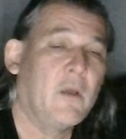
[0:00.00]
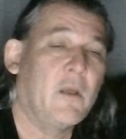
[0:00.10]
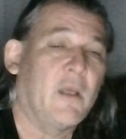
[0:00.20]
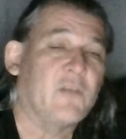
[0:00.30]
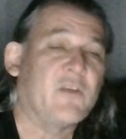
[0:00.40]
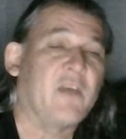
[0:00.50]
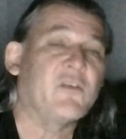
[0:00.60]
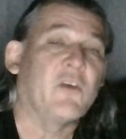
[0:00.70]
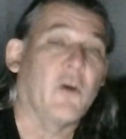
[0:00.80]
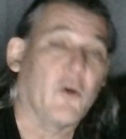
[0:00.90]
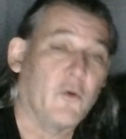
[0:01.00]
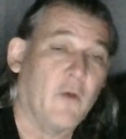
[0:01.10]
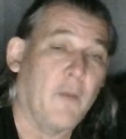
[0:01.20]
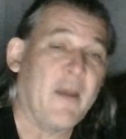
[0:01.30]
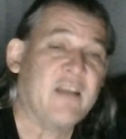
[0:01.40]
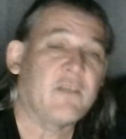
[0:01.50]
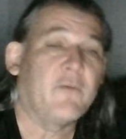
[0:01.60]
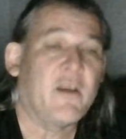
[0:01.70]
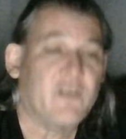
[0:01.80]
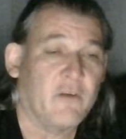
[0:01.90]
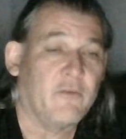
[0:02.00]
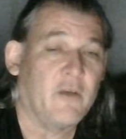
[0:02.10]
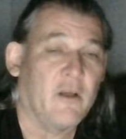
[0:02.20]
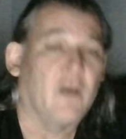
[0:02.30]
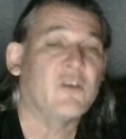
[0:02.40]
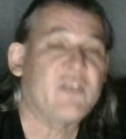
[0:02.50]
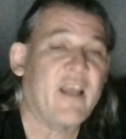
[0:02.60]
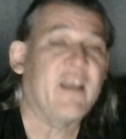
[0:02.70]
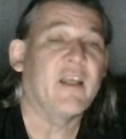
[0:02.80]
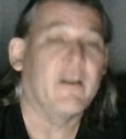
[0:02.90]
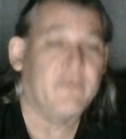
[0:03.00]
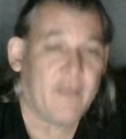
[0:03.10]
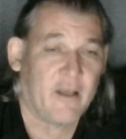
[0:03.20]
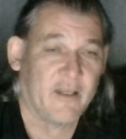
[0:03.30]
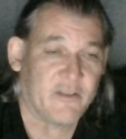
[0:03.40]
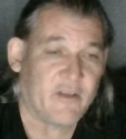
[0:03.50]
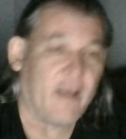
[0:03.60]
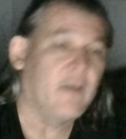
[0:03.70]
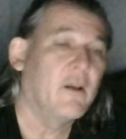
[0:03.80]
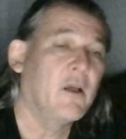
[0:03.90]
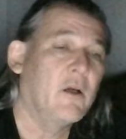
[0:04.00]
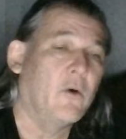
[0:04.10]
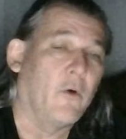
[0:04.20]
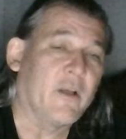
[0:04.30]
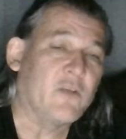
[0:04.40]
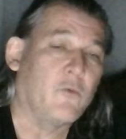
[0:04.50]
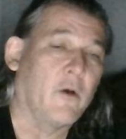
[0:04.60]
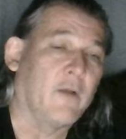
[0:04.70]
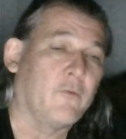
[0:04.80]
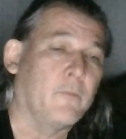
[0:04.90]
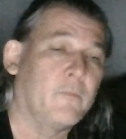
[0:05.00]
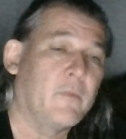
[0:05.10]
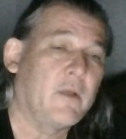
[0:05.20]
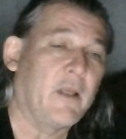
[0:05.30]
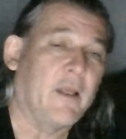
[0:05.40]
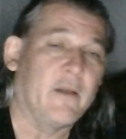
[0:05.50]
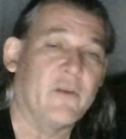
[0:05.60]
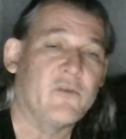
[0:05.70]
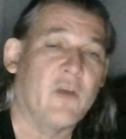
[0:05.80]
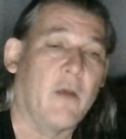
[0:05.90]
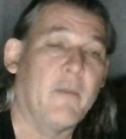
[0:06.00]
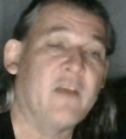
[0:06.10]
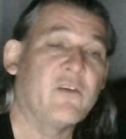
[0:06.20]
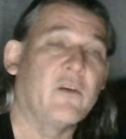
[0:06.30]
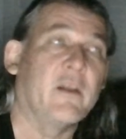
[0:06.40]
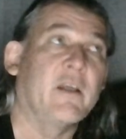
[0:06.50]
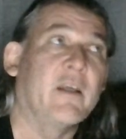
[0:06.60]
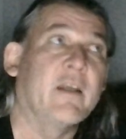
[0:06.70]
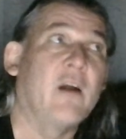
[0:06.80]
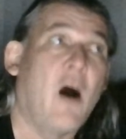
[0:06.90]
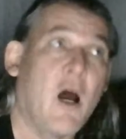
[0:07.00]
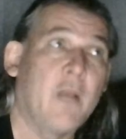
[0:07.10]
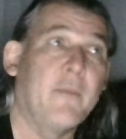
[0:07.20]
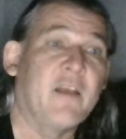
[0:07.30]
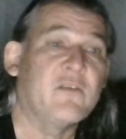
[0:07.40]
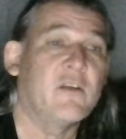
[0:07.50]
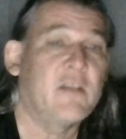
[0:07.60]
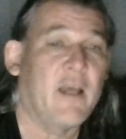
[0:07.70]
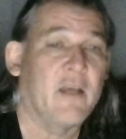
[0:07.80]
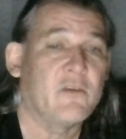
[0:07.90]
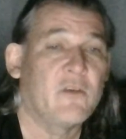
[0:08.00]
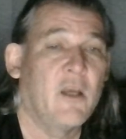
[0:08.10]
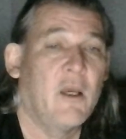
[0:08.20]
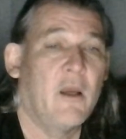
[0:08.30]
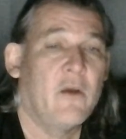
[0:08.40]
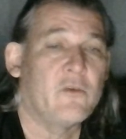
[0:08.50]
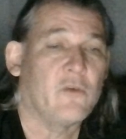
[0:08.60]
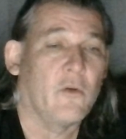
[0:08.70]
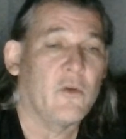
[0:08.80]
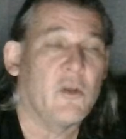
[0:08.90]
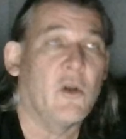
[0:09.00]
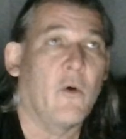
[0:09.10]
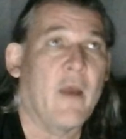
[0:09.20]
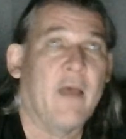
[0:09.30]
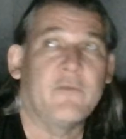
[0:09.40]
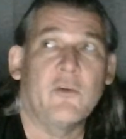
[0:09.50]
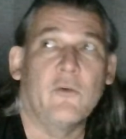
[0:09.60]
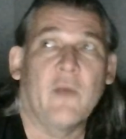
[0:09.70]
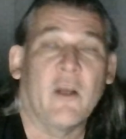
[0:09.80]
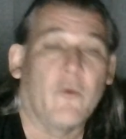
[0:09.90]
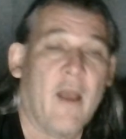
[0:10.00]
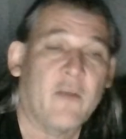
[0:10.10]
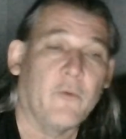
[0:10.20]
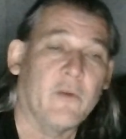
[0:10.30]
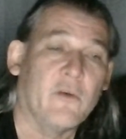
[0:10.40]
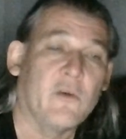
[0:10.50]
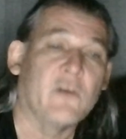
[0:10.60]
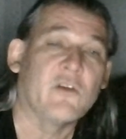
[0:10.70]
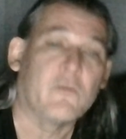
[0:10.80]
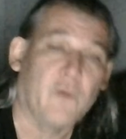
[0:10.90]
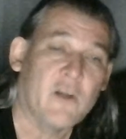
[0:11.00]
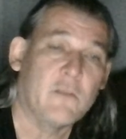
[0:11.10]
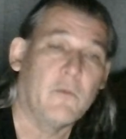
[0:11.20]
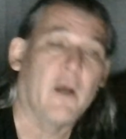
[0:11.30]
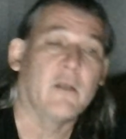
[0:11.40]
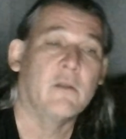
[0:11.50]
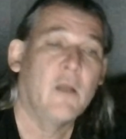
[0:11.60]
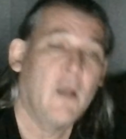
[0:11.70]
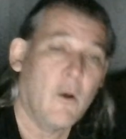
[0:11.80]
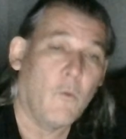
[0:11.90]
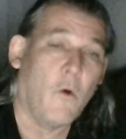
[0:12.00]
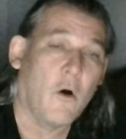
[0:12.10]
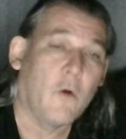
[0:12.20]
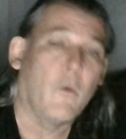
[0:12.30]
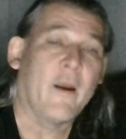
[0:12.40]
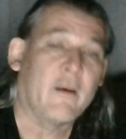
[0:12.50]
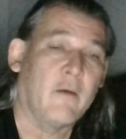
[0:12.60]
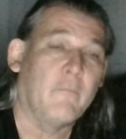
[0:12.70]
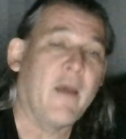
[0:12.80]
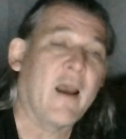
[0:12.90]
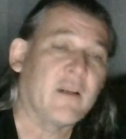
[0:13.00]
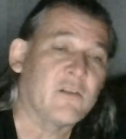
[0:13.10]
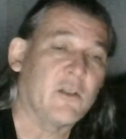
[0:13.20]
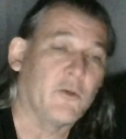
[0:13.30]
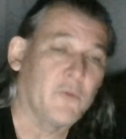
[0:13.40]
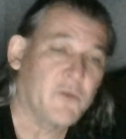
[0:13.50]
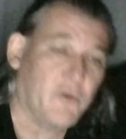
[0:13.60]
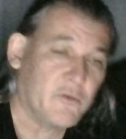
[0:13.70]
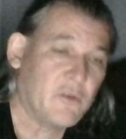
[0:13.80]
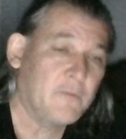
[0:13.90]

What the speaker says: it's testing a passing phase and a state and a failing state on each one of them. And it's basically it automates the test so that you don't have to interact with it. You can just press a button, walk away, come back, and see your results.